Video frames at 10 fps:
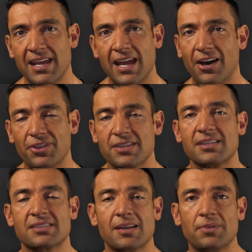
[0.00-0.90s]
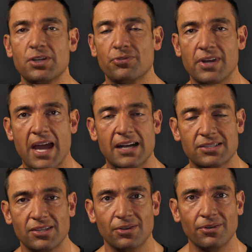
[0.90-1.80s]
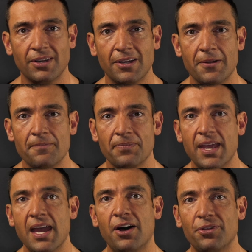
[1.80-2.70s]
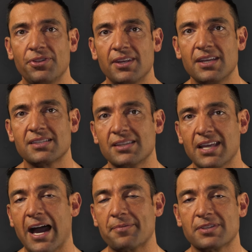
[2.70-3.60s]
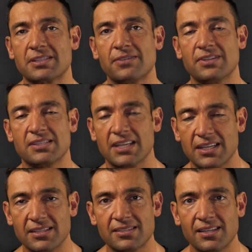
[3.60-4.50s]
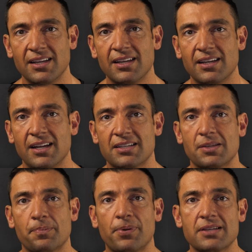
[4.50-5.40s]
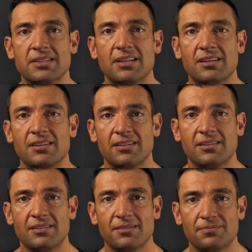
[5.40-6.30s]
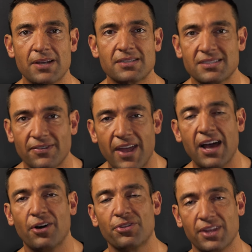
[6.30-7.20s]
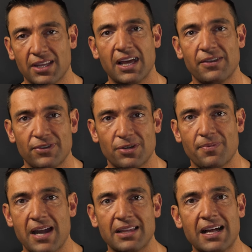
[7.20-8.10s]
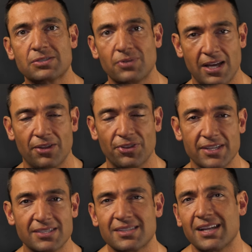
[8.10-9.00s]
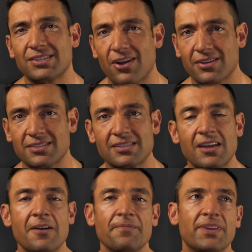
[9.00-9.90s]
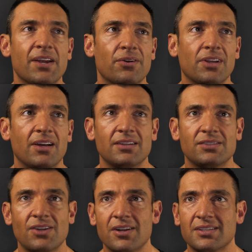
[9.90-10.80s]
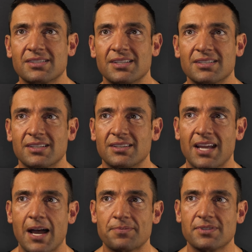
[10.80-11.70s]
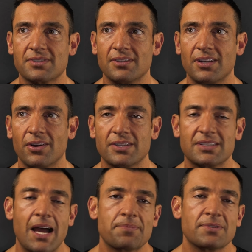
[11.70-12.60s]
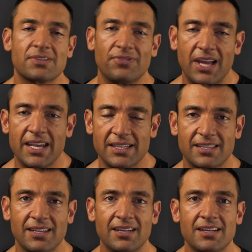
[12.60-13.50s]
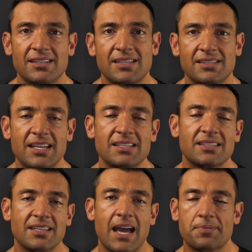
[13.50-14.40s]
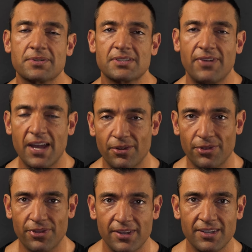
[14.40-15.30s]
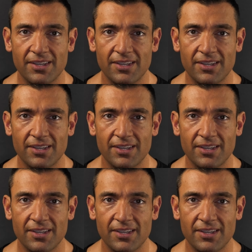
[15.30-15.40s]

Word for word: Health isn't something you react to. Health isn't the absence of disease, it's the present presence of health and life in your body. That's what health is. It's like darkness. You know, darkness isn't the absence, you know, it's the absence of light. Disease is the absence of health.